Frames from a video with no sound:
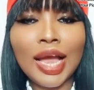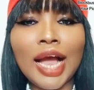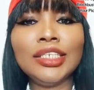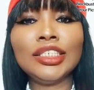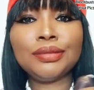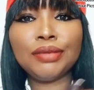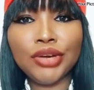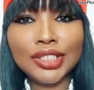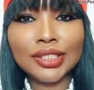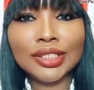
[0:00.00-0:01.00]
are the
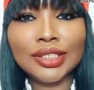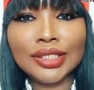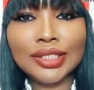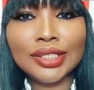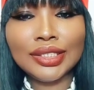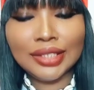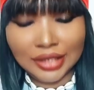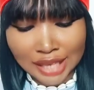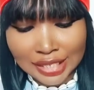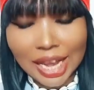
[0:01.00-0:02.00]
spirits
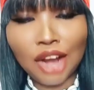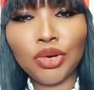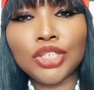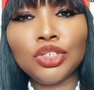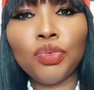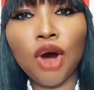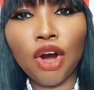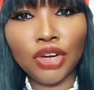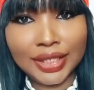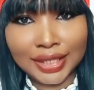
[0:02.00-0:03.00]
that are going to
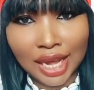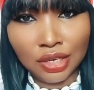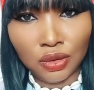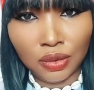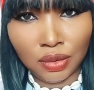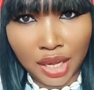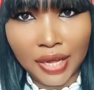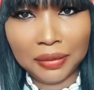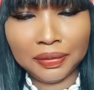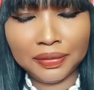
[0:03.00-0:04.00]
work on this candle,
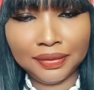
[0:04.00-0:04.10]
okay?